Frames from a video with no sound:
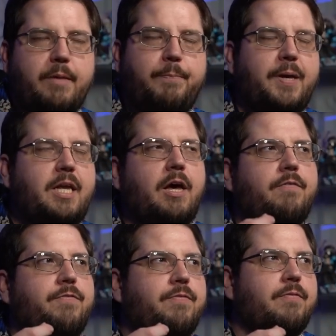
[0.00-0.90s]
a bit
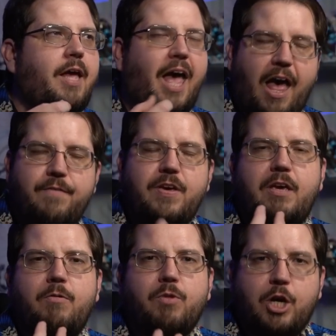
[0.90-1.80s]
of
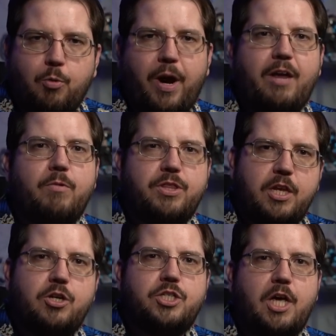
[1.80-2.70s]
heavy regret
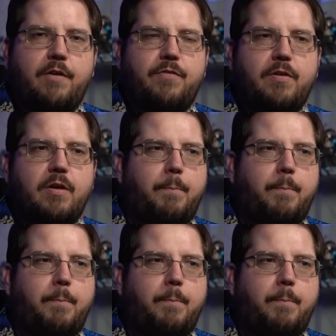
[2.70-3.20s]
within yourself,